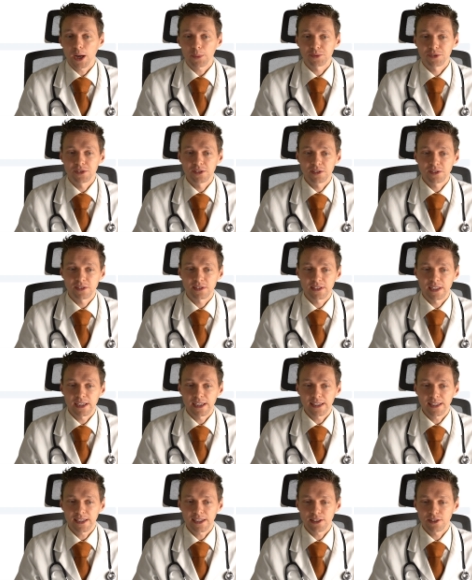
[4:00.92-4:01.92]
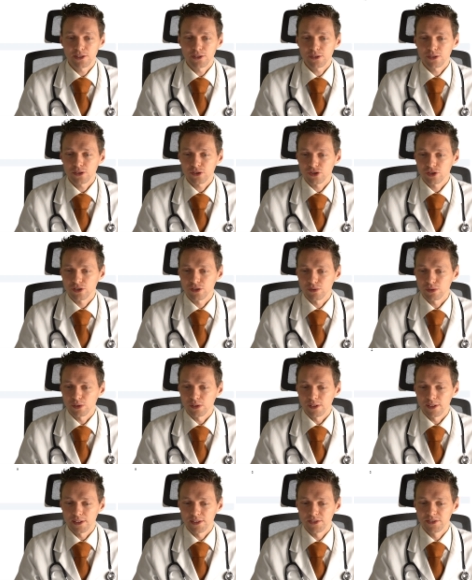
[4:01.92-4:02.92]
options and then you
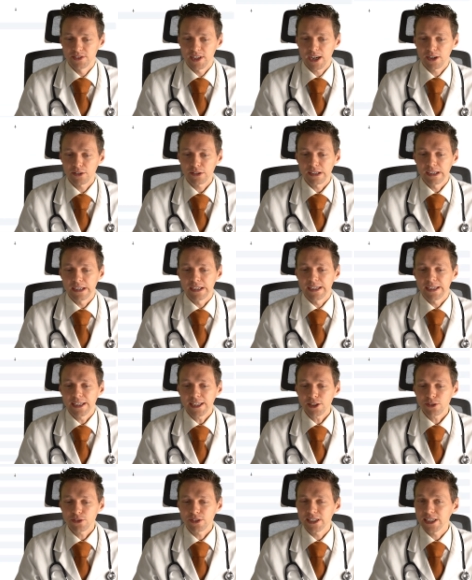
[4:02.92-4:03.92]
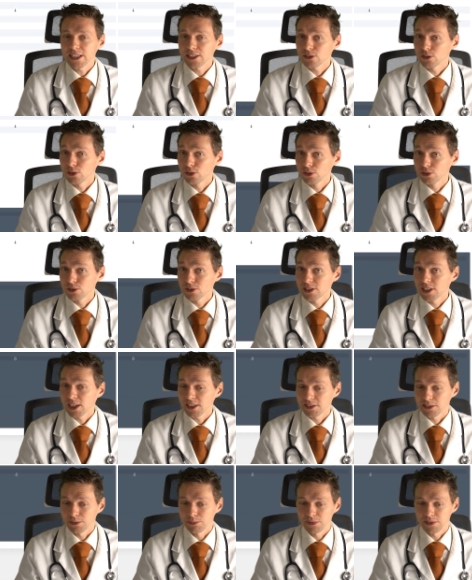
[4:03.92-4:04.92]
scroll down, here you can add all your
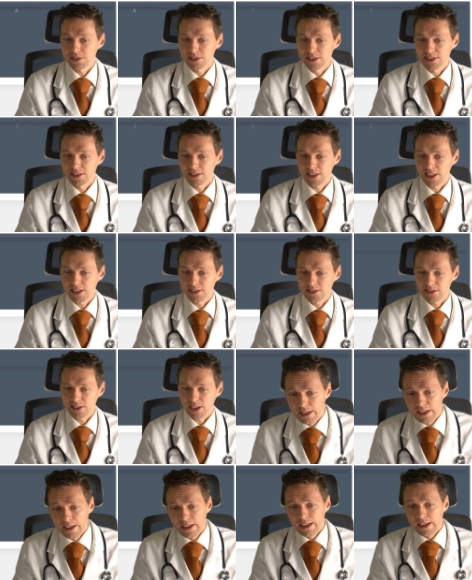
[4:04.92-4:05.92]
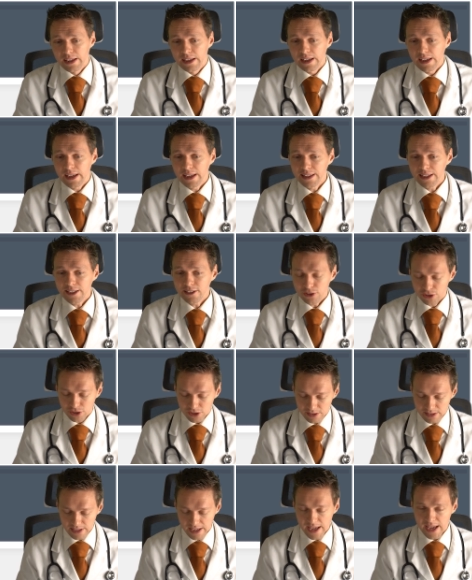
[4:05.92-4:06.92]
custom CSS. And then you
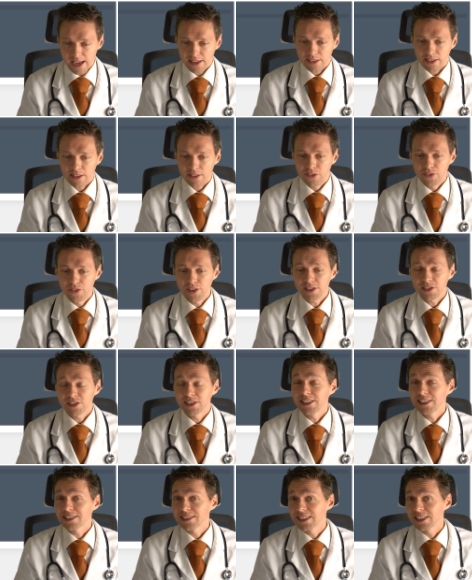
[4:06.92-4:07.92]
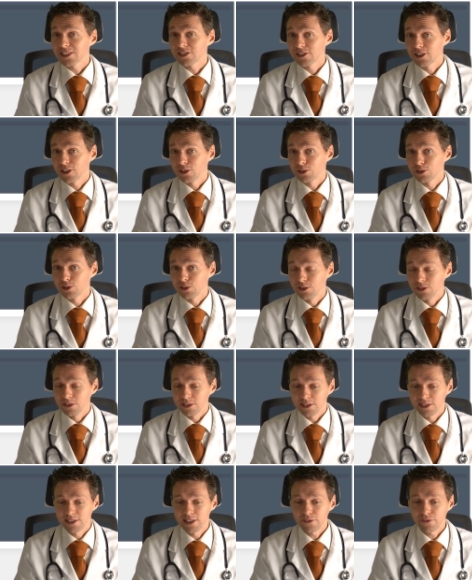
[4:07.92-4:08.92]
just add this CSS code to your
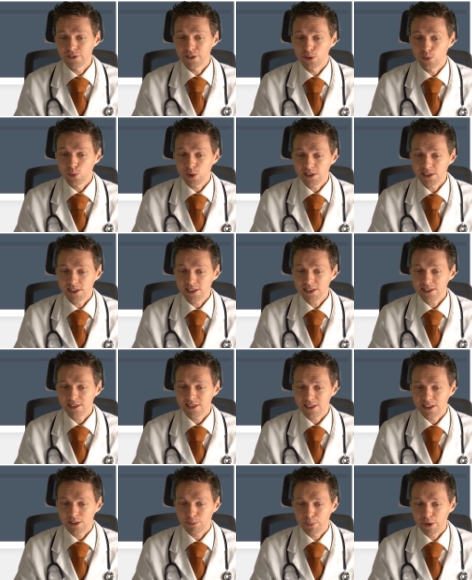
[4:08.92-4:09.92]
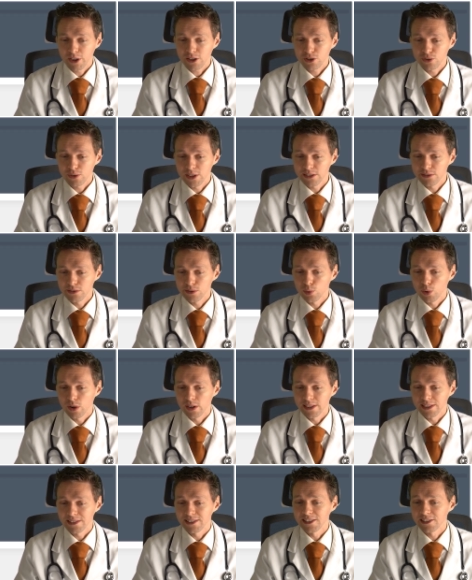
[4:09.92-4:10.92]
Divi, which is partial entry
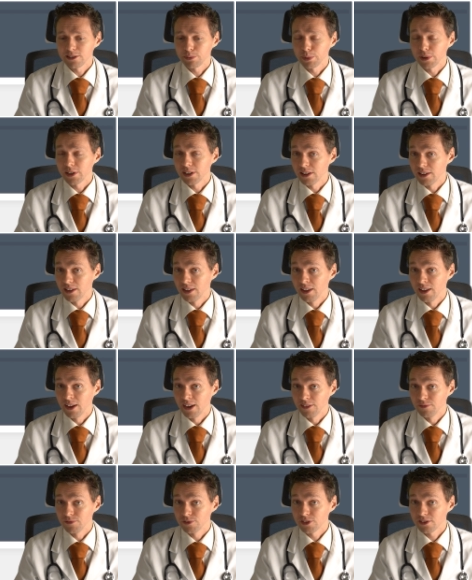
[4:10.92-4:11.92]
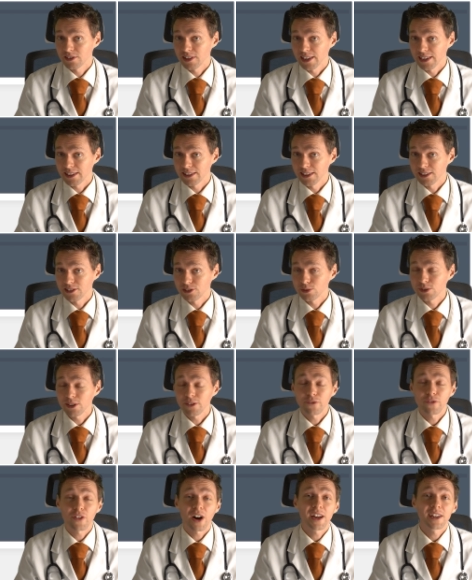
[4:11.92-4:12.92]
warning display. No, just like that. You
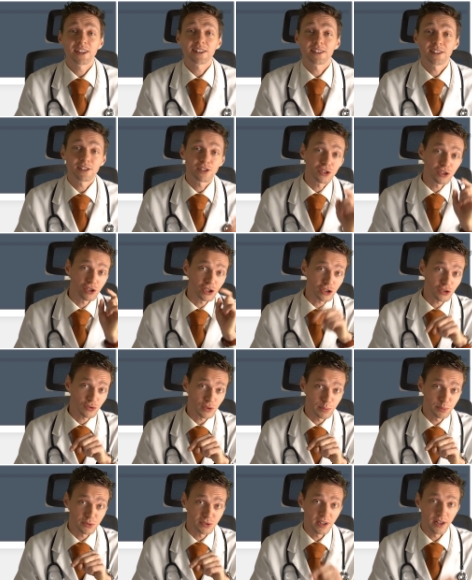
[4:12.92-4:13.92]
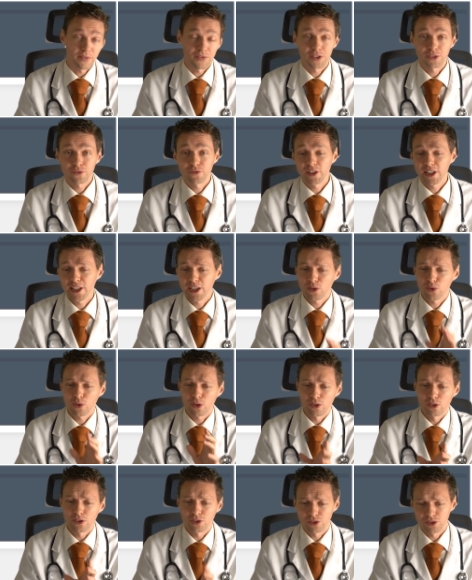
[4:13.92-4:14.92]
can find it in the description of this video
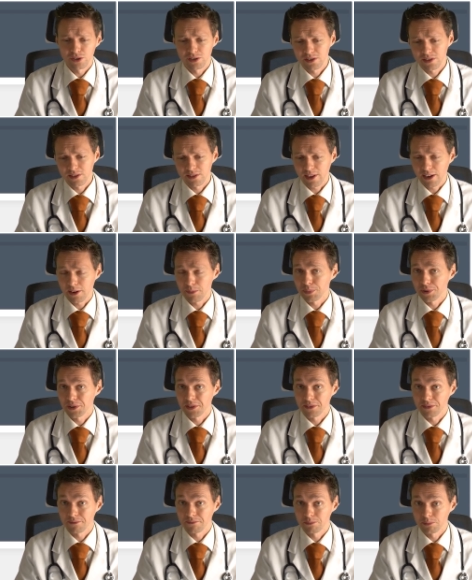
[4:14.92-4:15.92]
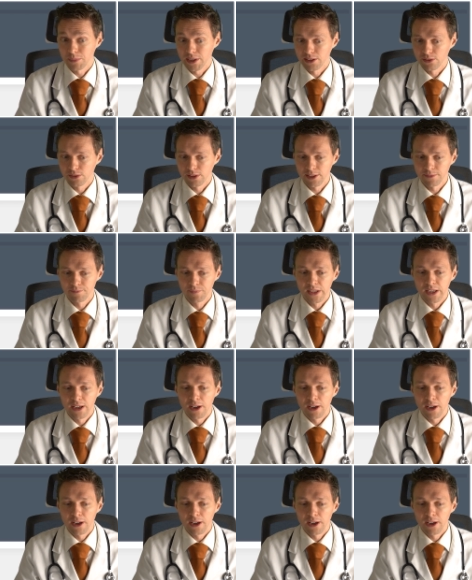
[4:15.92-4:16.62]
or just type it manually.